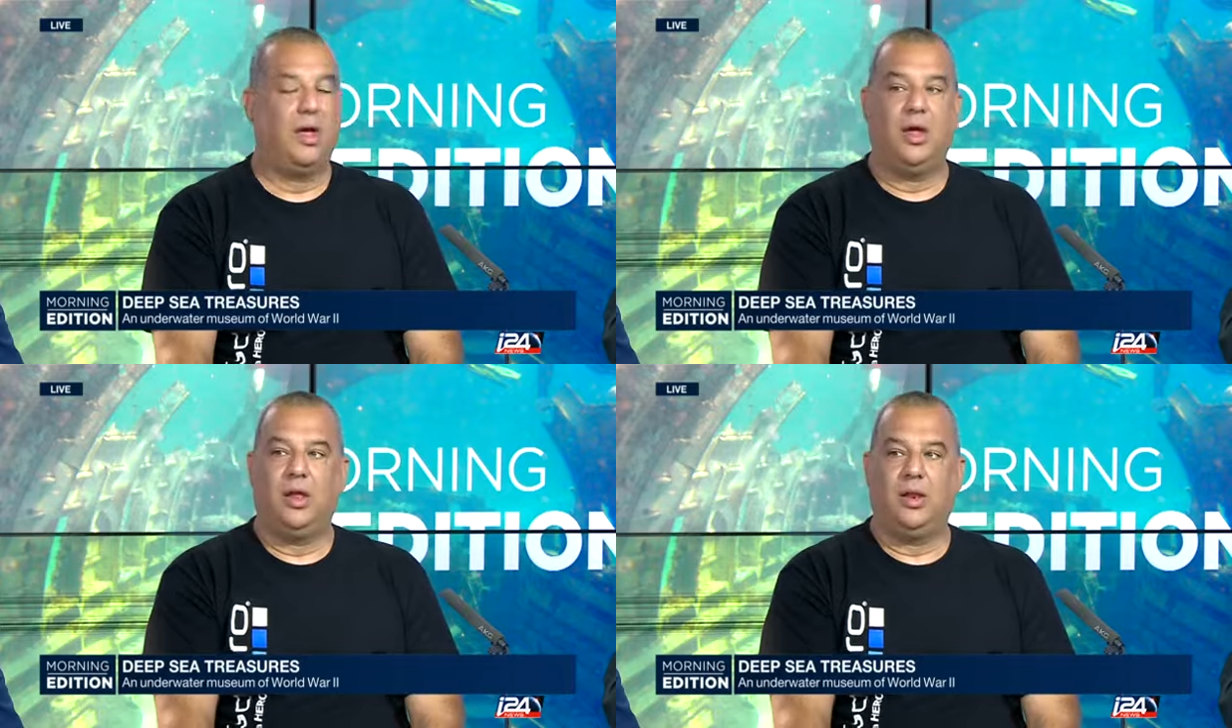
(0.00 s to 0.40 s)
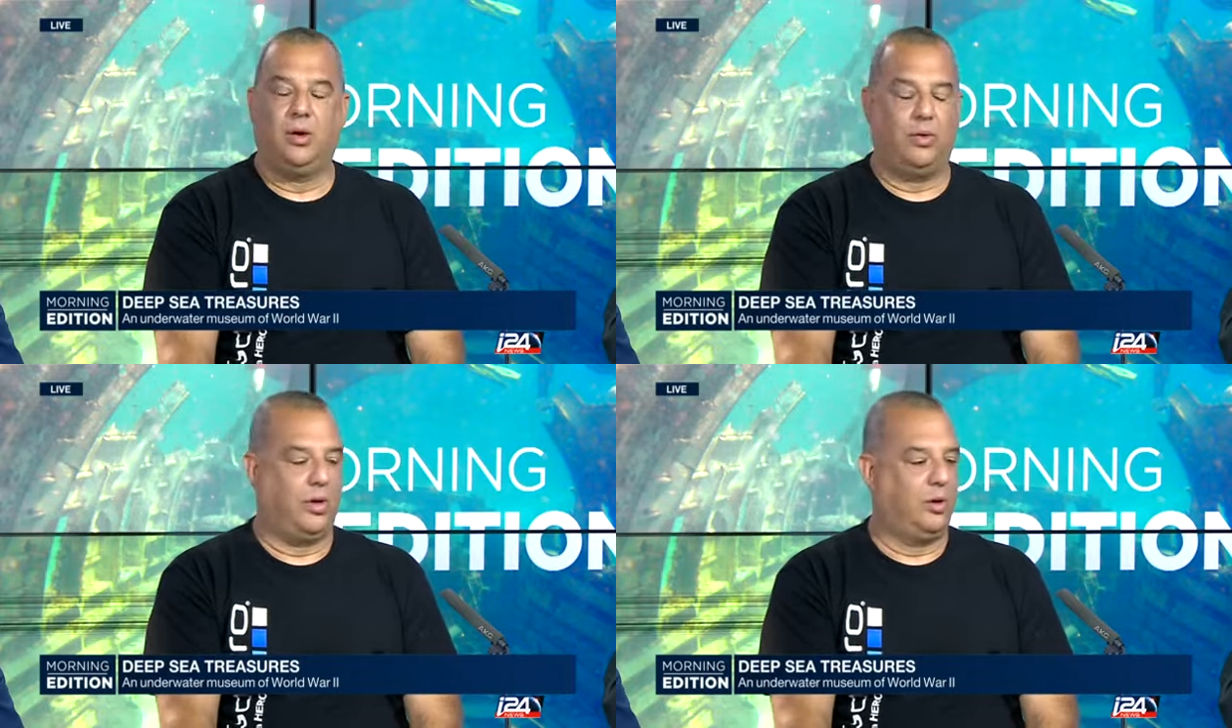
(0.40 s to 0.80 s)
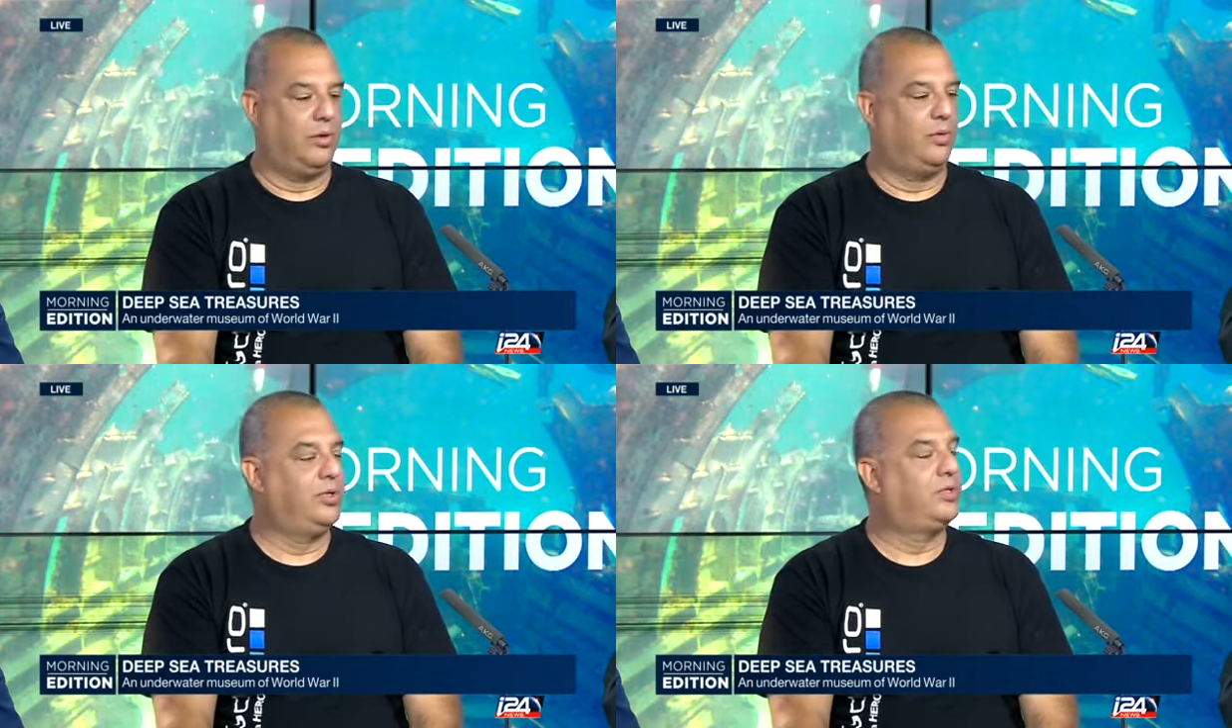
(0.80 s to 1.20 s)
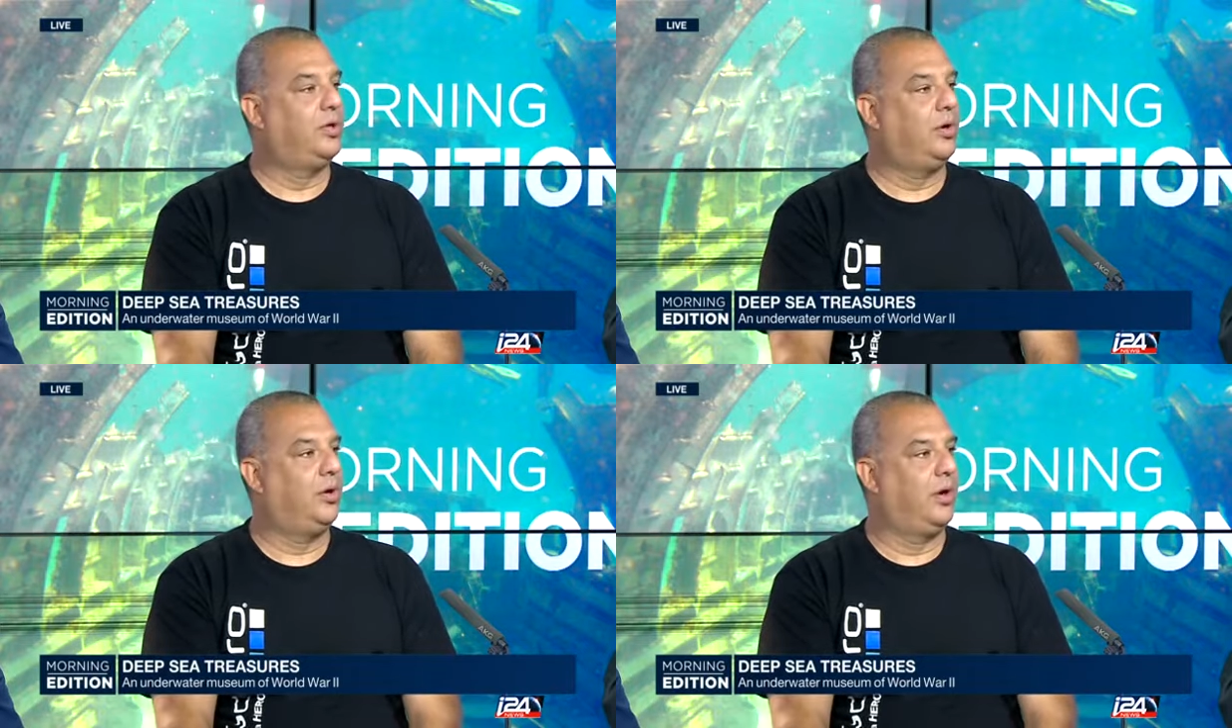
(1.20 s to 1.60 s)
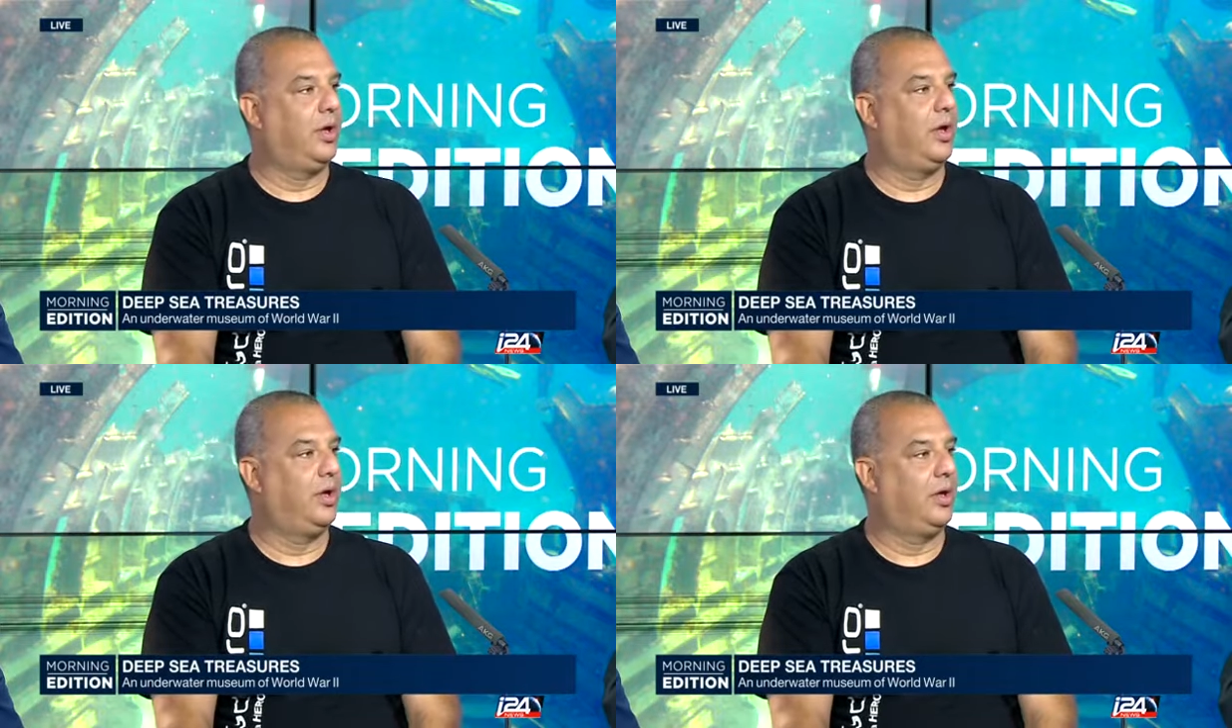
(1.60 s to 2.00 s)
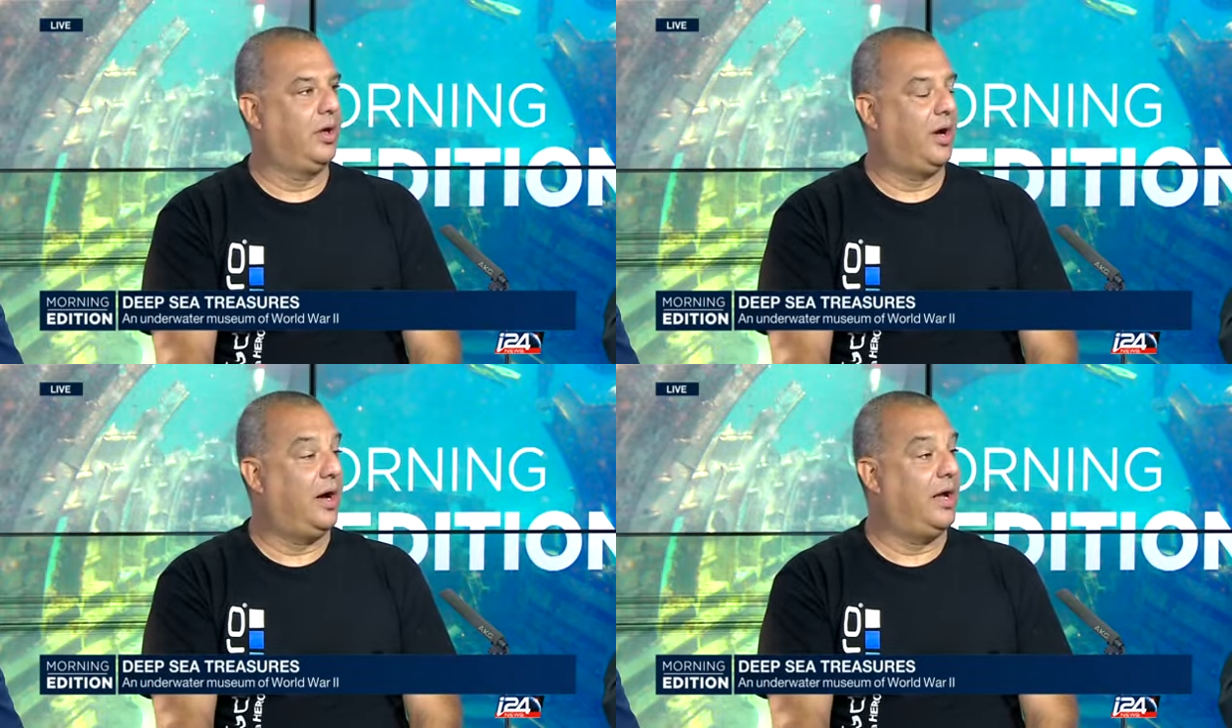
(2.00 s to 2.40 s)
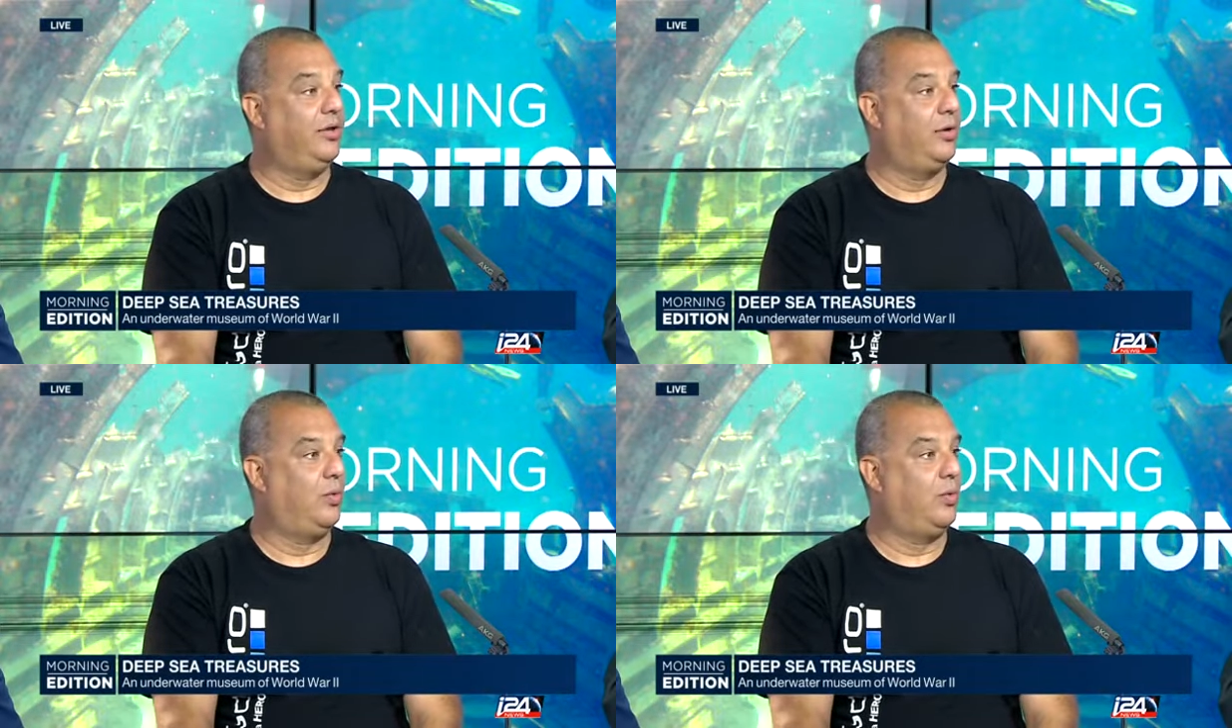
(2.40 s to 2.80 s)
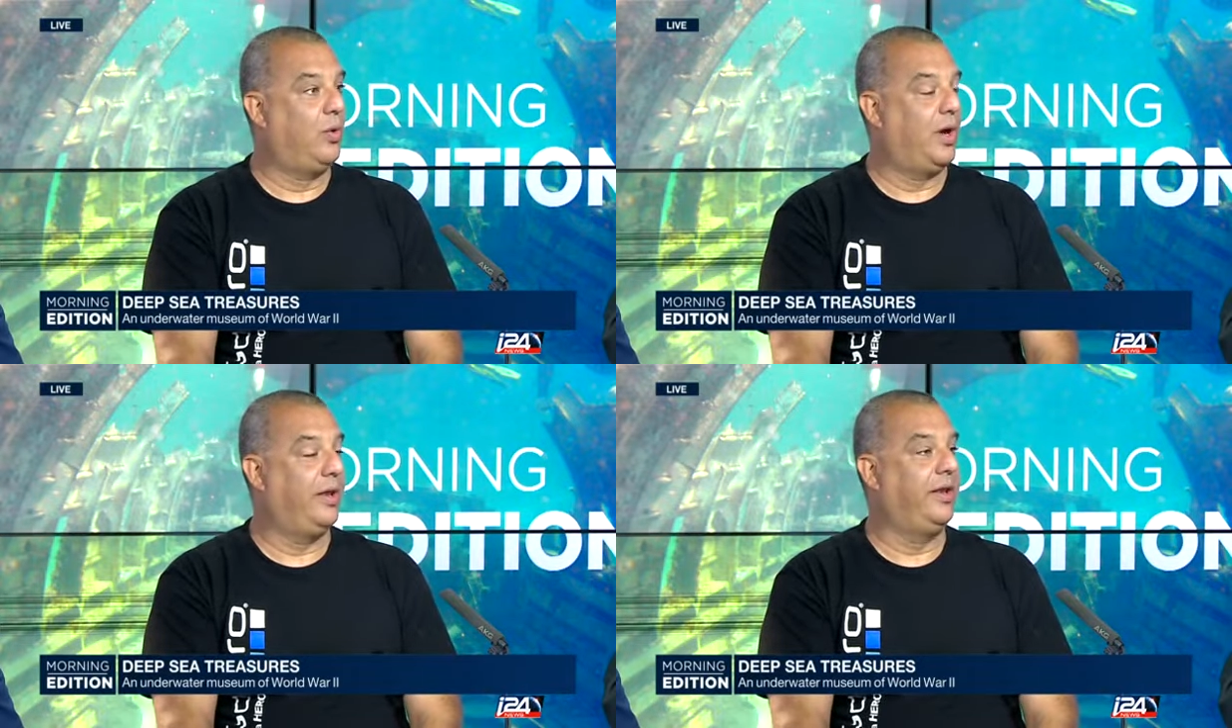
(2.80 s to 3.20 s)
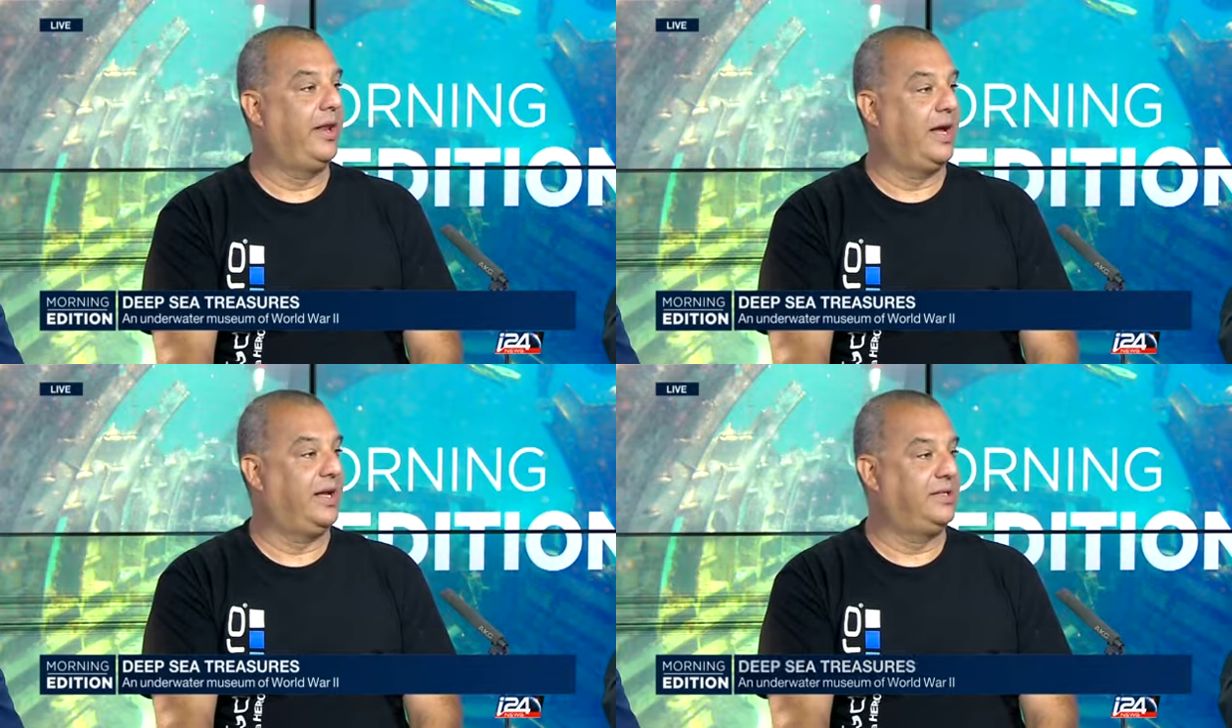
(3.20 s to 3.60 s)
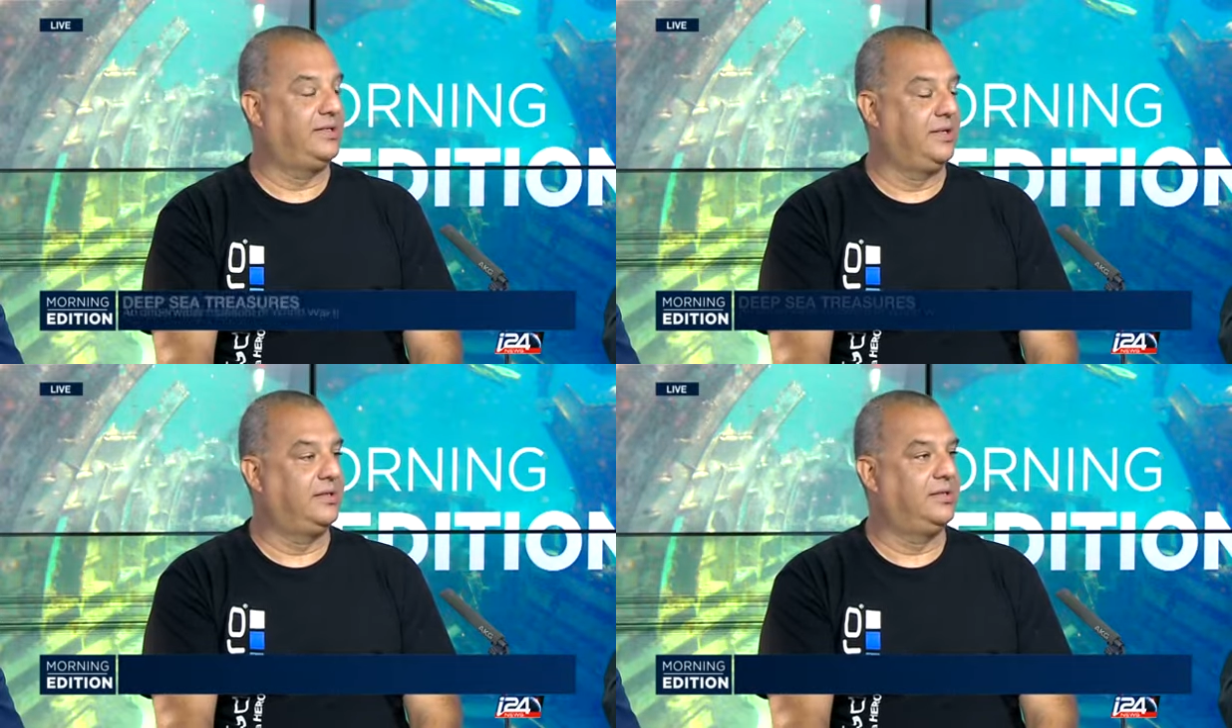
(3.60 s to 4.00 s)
No, uh, we saw uh, Arado 196.